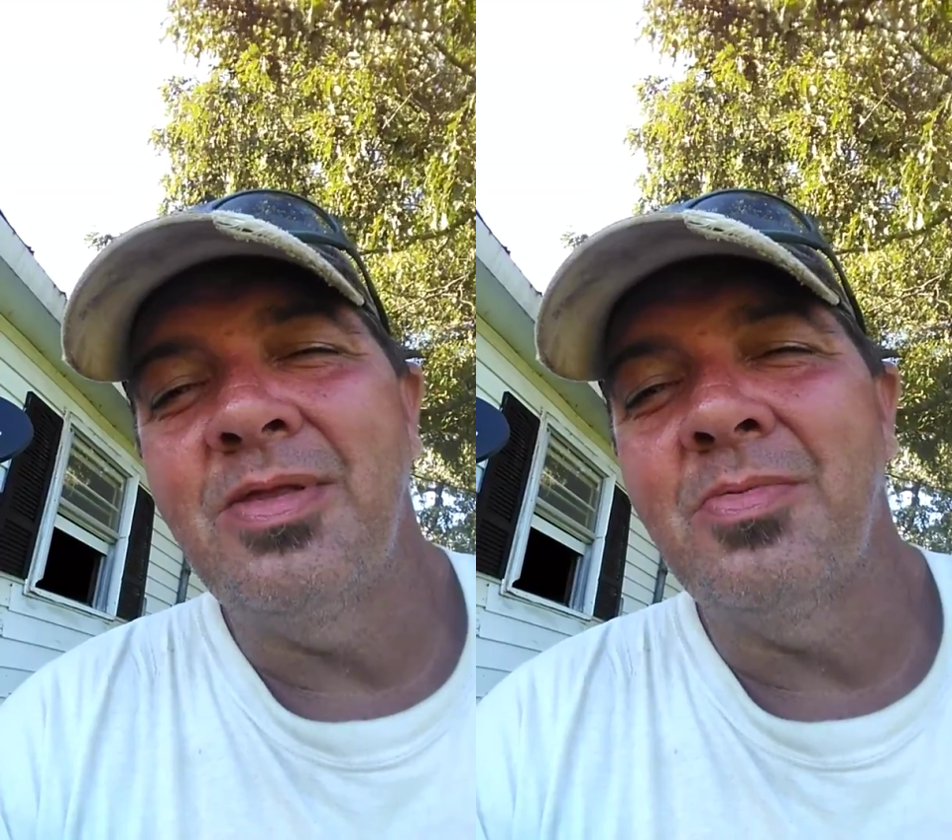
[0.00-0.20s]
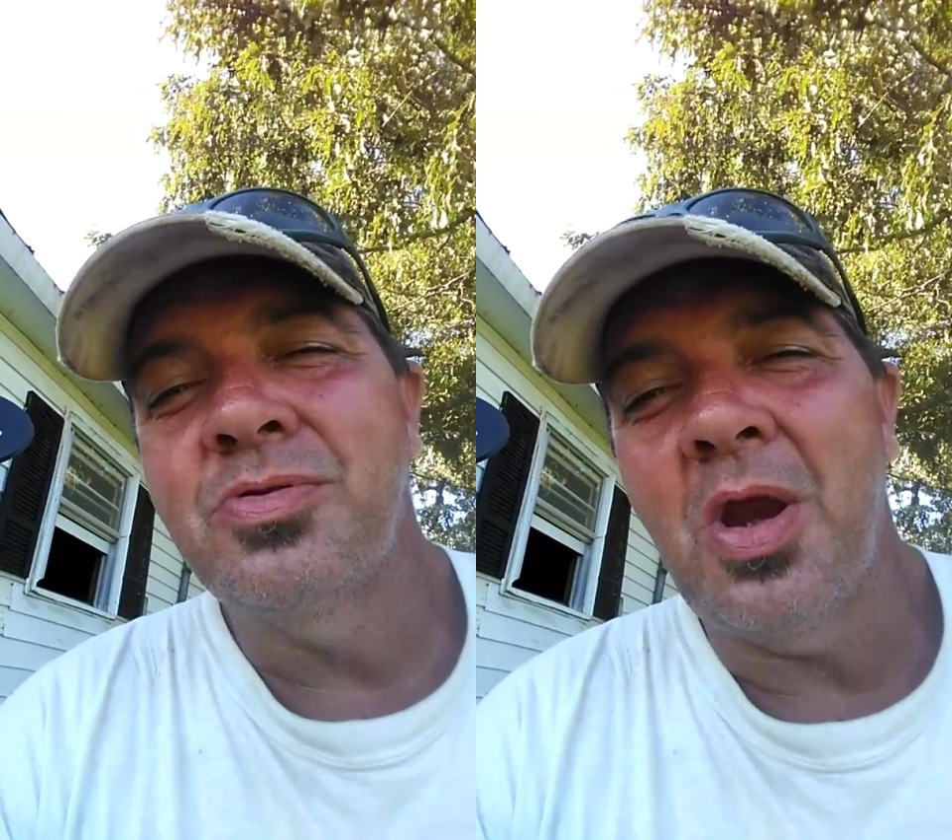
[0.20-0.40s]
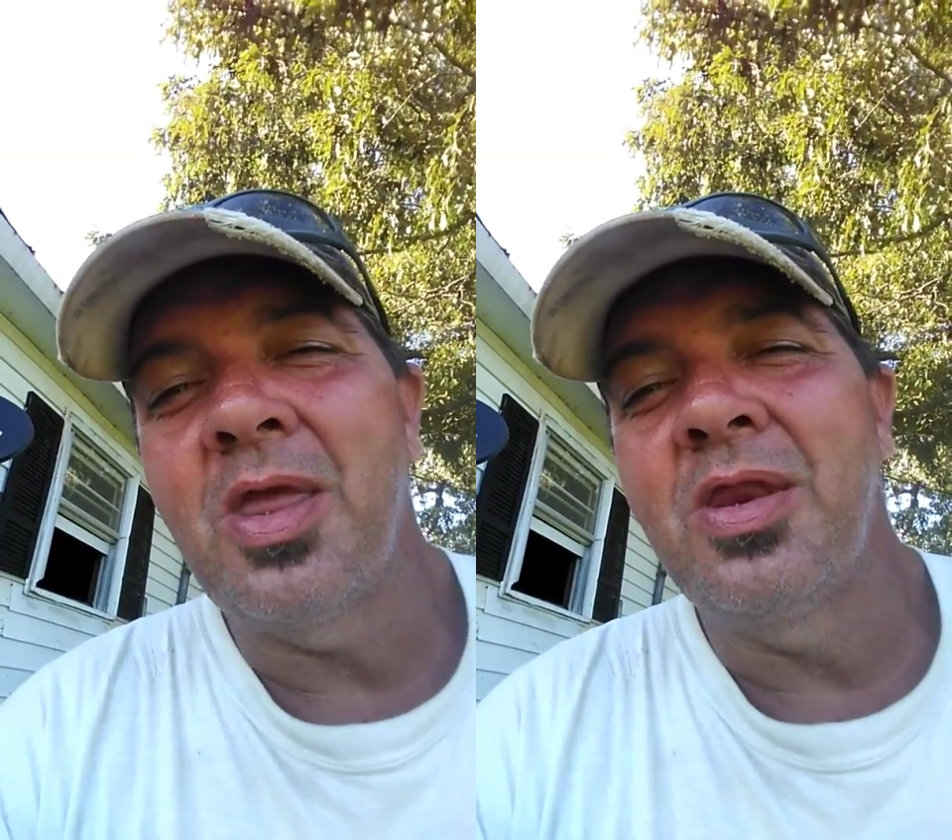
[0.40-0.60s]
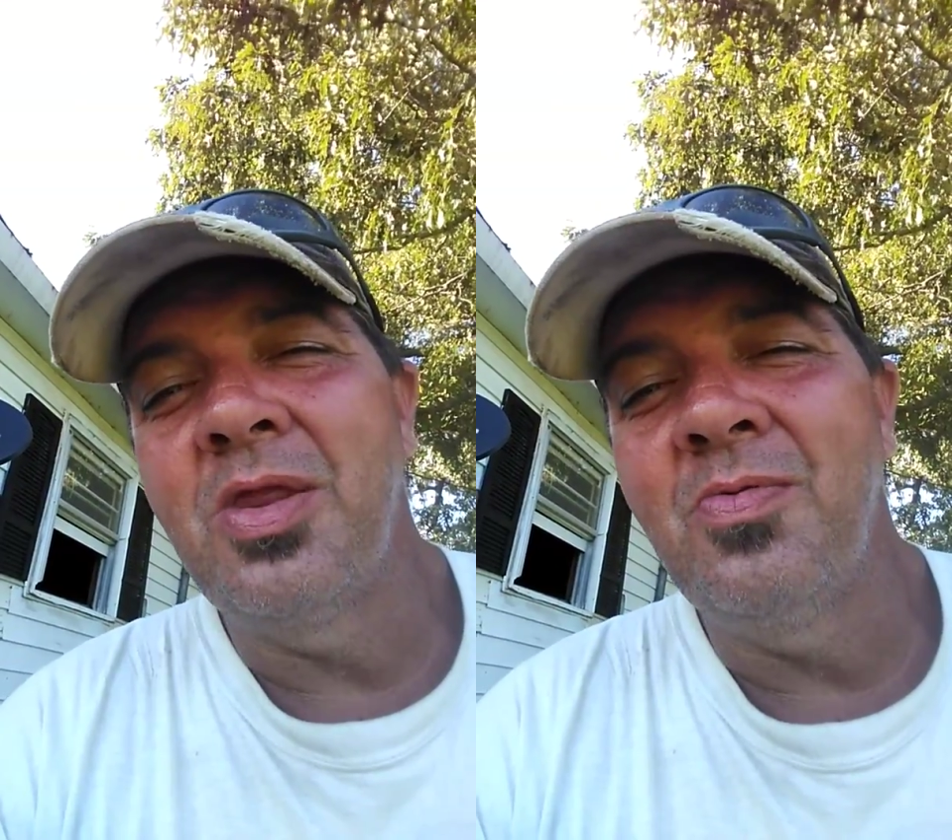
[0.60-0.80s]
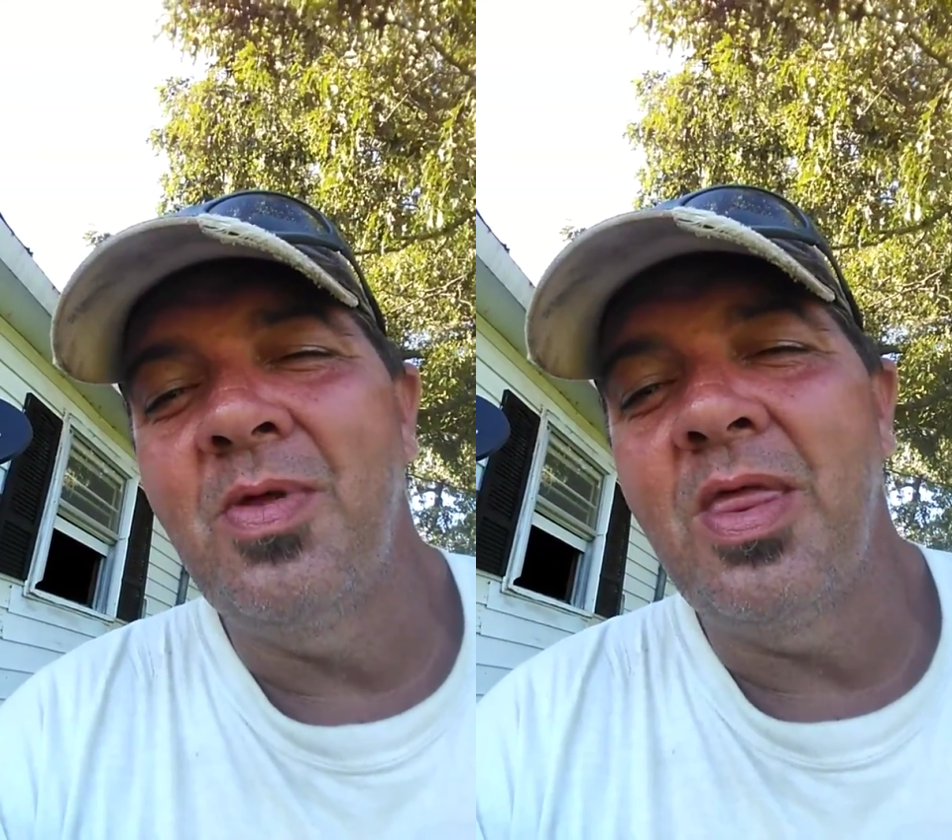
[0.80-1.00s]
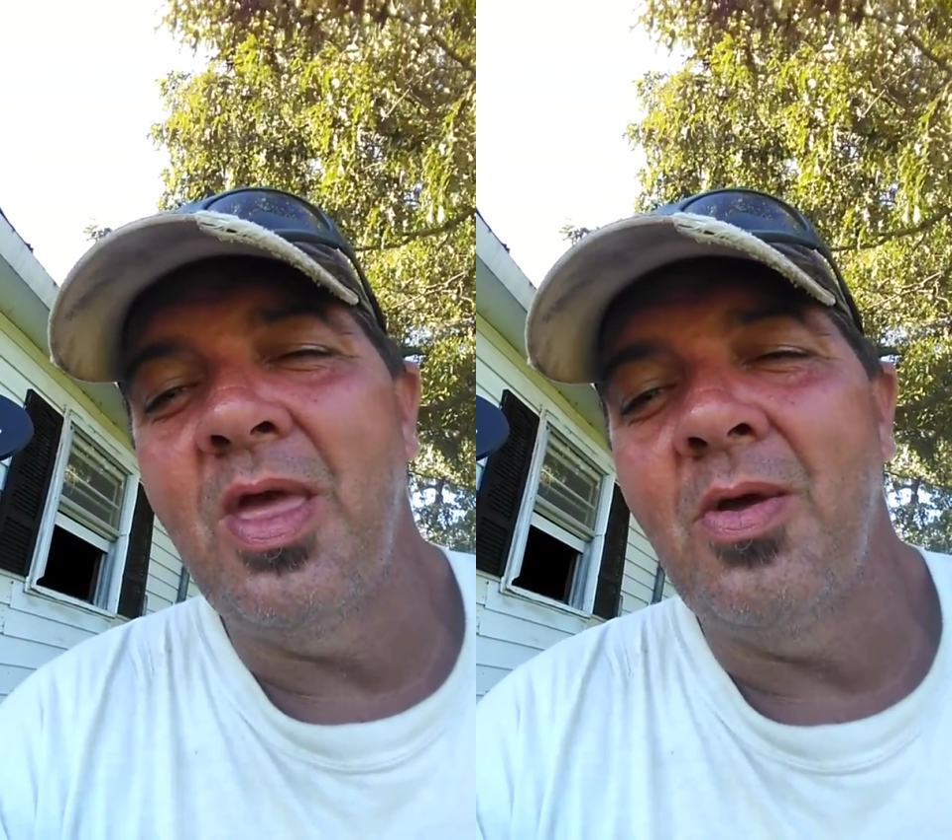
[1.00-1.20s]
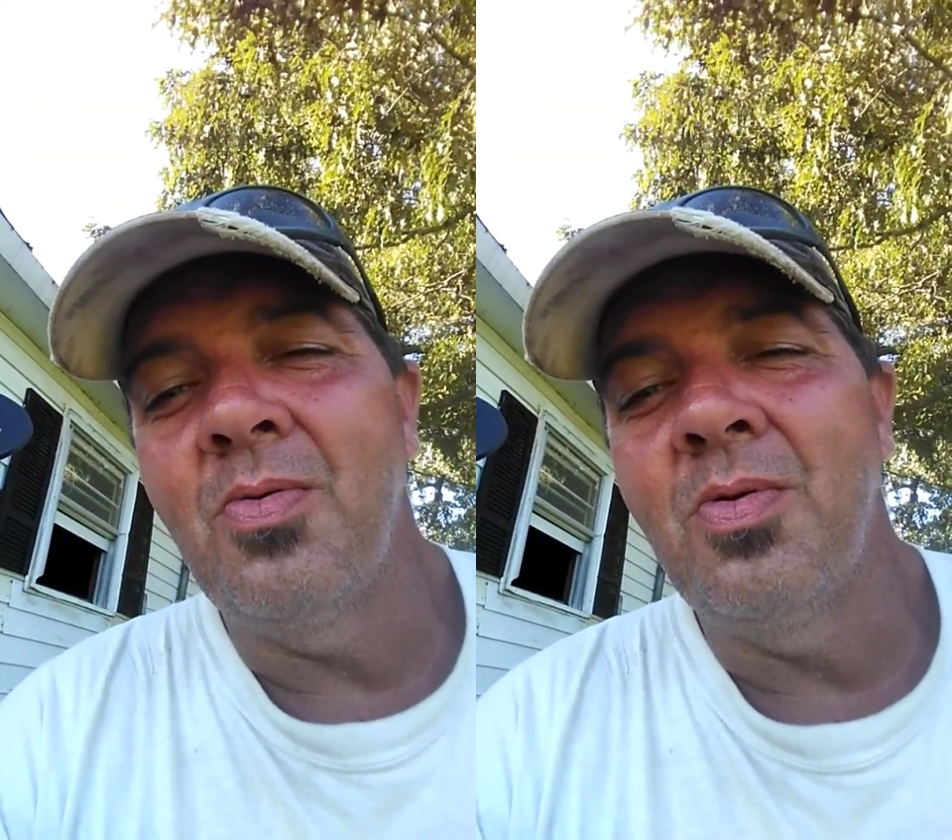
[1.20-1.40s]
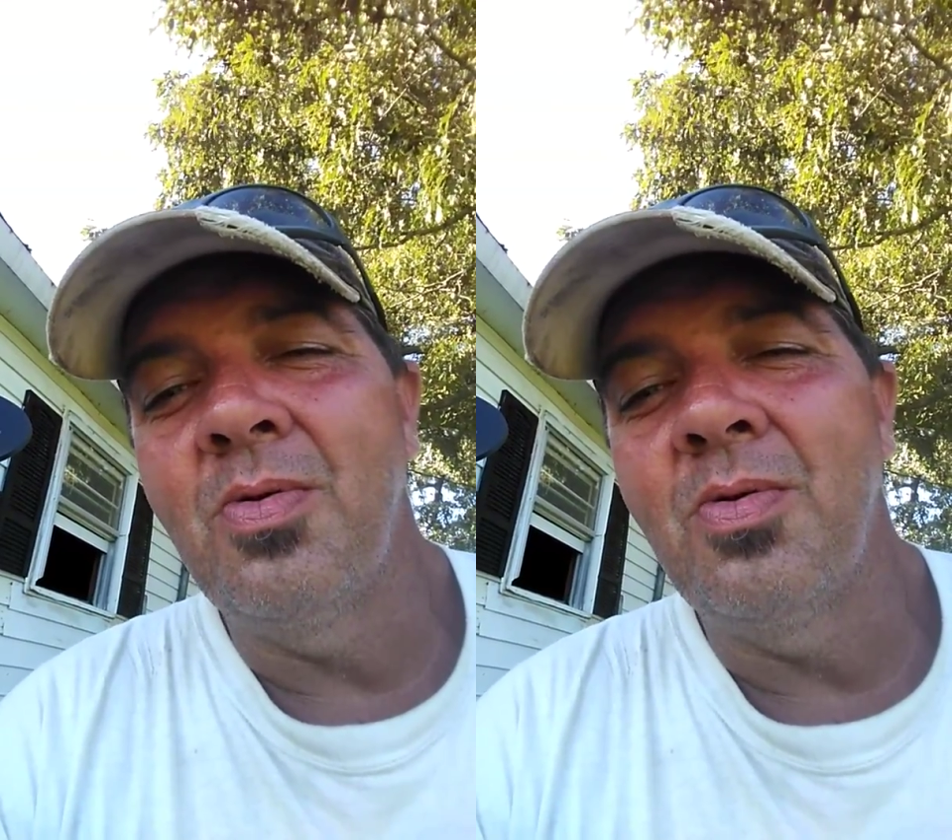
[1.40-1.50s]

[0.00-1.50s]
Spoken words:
I'm starting a new video.